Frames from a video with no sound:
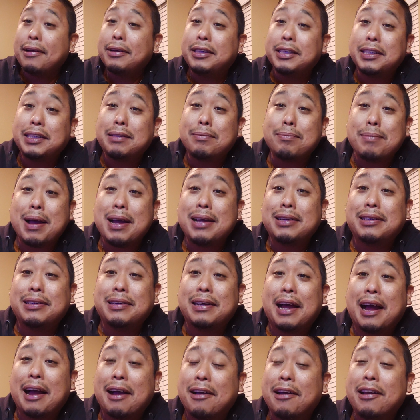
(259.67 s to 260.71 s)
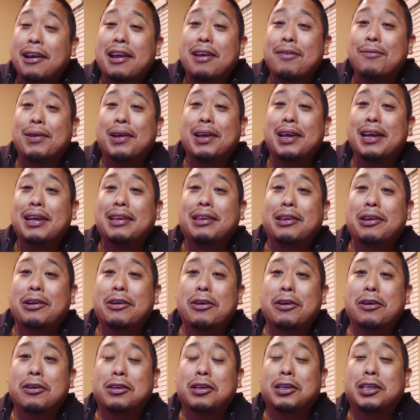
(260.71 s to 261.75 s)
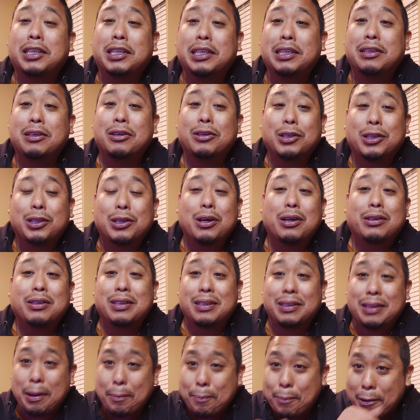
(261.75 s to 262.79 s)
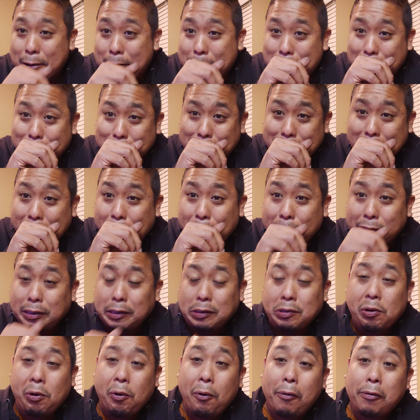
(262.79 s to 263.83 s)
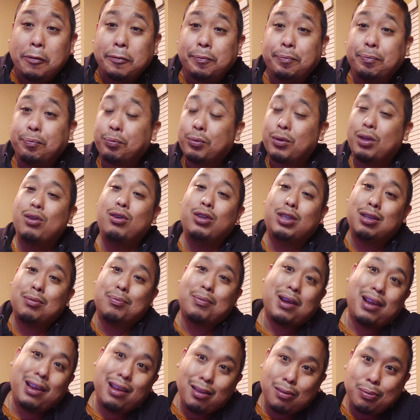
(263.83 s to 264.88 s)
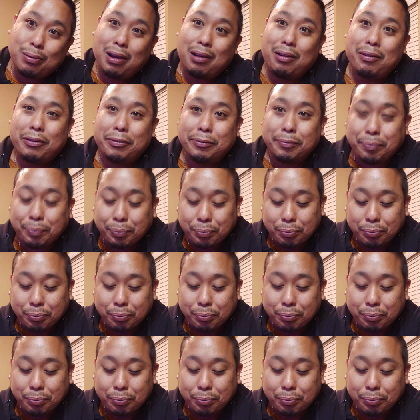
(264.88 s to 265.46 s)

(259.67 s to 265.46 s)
Just imagine, I couldn't even get their, their their sauce that they put on their sandwich due to my health problem.